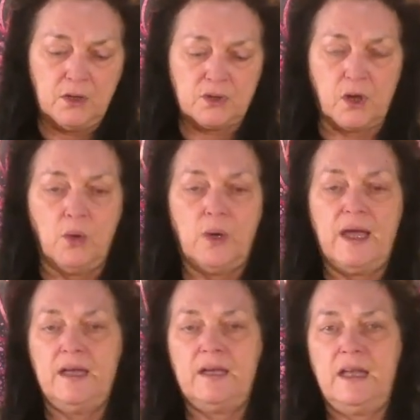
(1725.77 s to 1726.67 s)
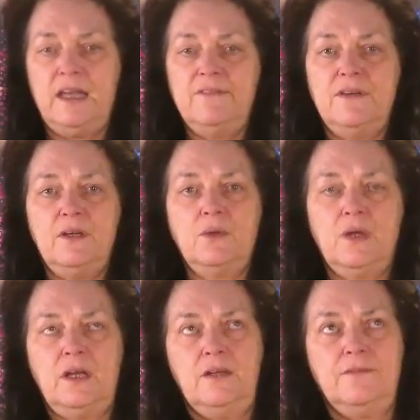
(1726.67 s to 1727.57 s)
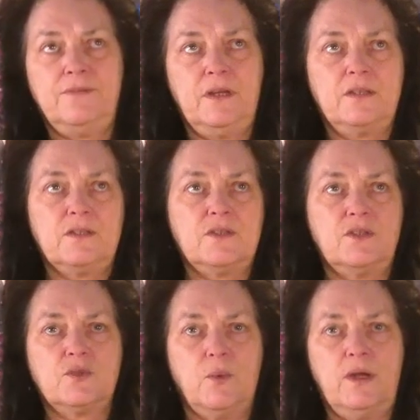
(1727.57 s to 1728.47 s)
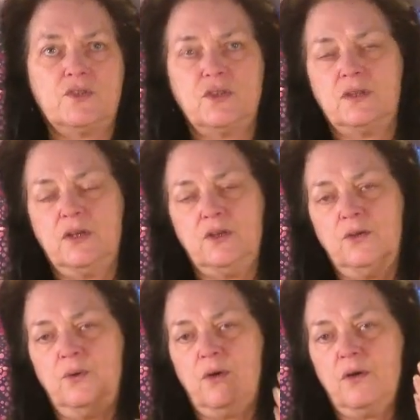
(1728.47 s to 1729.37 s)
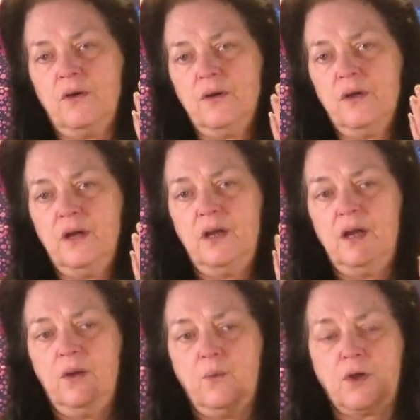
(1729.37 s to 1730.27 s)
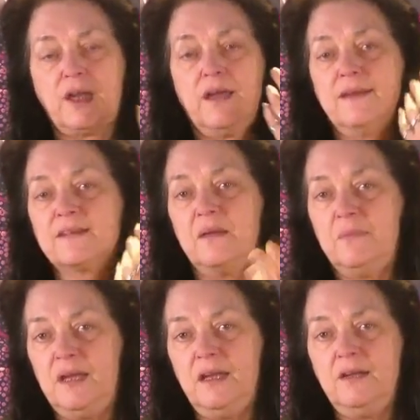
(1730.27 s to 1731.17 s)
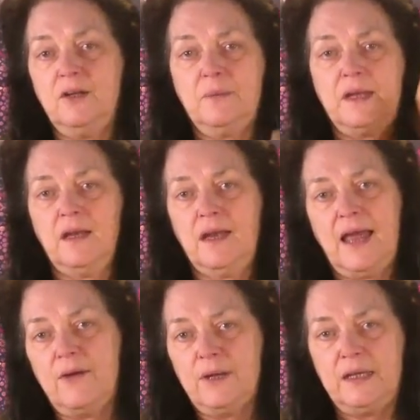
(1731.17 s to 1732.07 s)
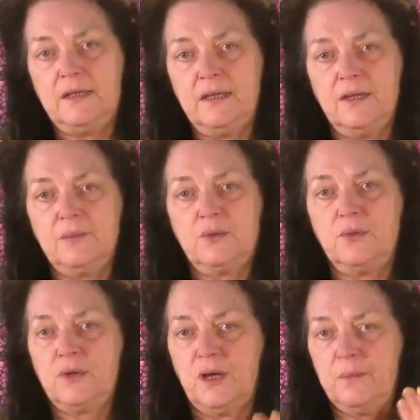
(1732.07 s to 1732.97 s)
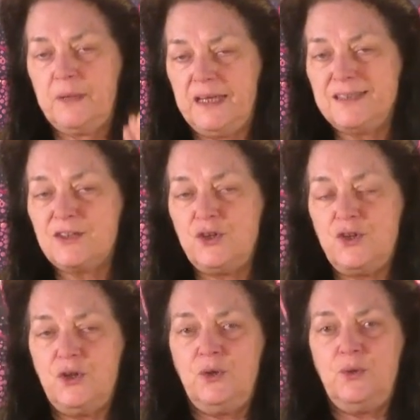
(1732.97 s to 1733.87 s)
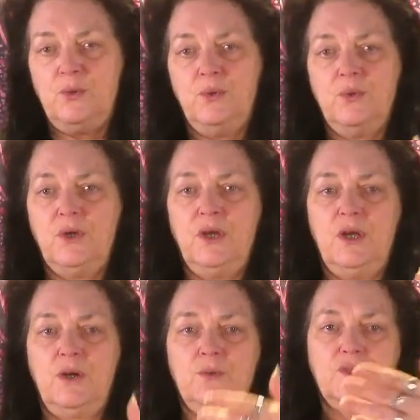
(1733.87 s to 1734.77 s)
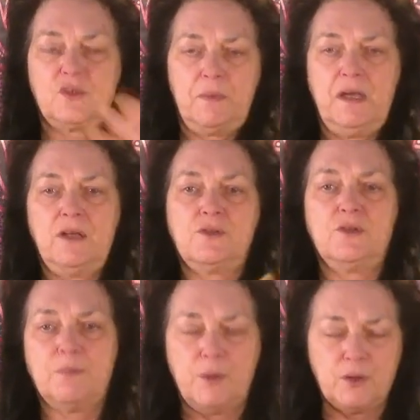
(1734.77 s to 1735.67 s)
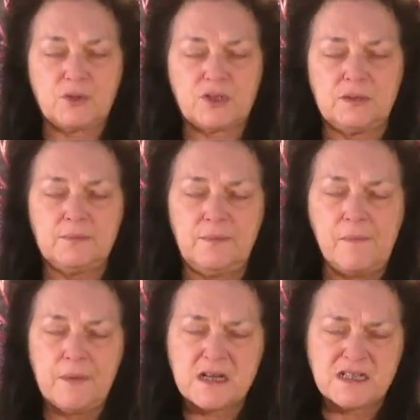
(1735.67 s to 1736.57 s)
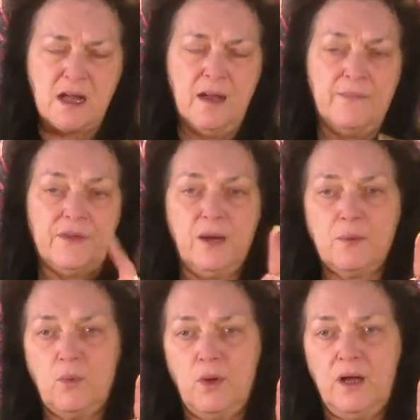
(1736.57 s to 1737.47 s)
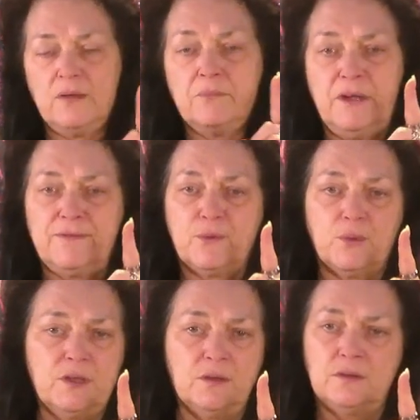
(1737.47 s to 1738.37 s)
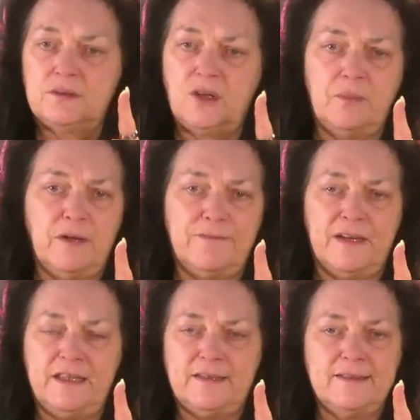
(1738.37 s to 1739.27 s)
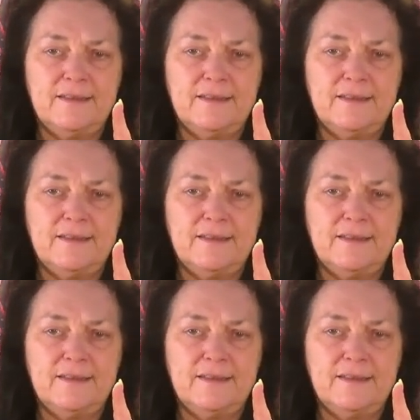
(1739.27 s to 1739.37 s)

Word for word: So, and even if it's a situation that you are working as a medium and allowing them to come into you, you know, to speak to the person, number one, be for real, don't be a fake.